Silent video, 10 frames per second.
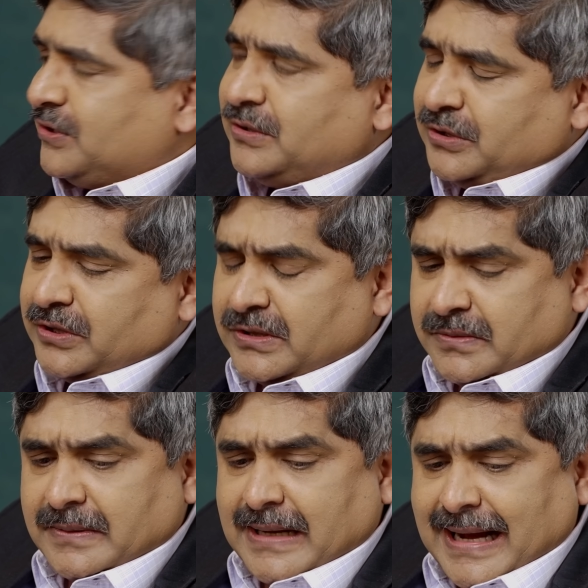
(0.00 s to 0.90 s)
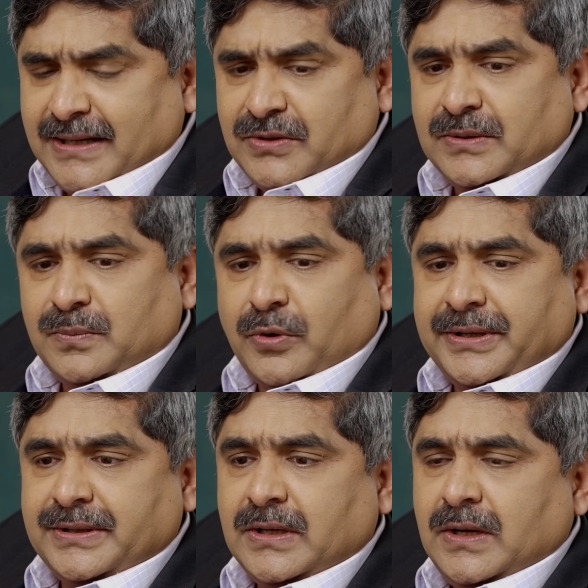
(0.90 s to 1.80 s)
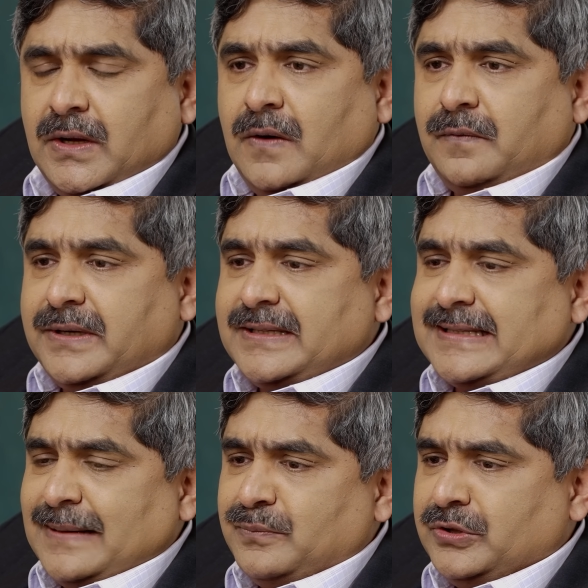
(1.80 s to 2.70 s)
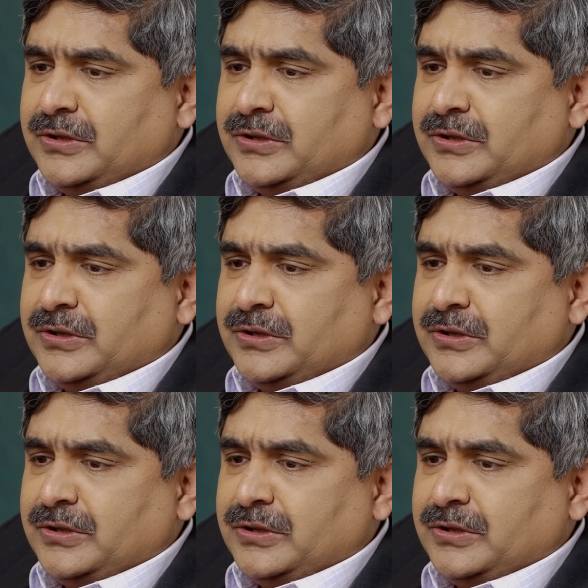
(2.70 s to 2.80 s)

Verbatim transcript: please, just please, to add to the point. For example,